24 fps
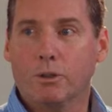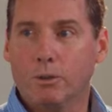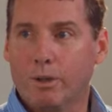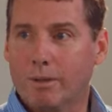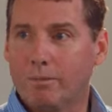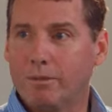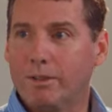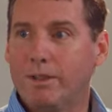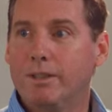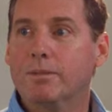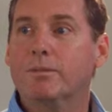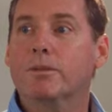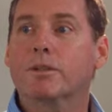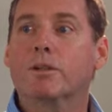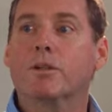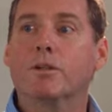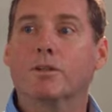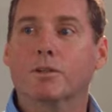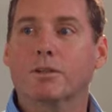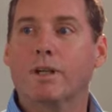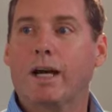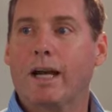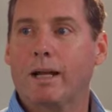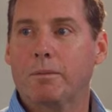you have a
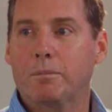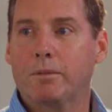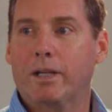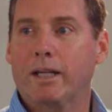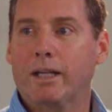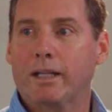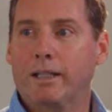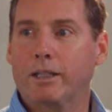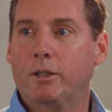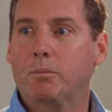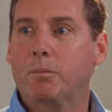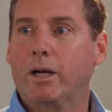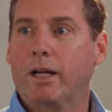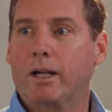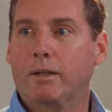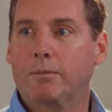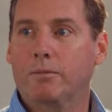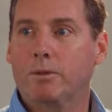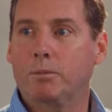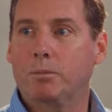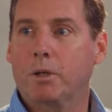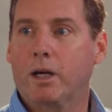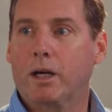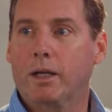difficult time getting them out
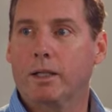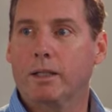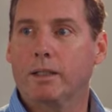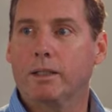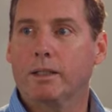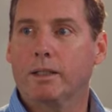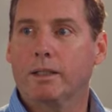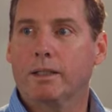of your body.